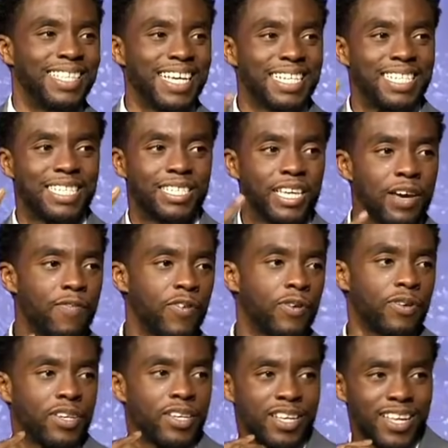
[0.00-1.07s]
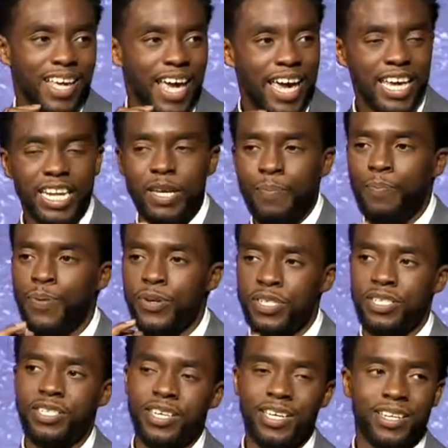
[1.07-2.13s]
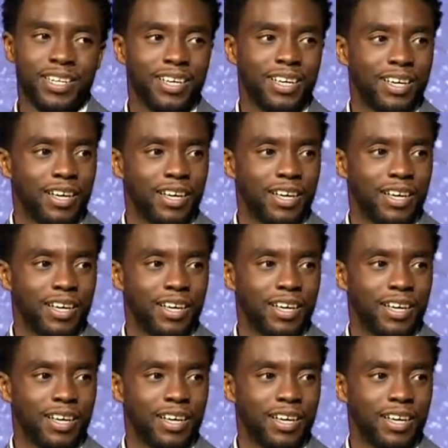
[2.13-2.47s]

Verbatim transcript: They severed eighty percent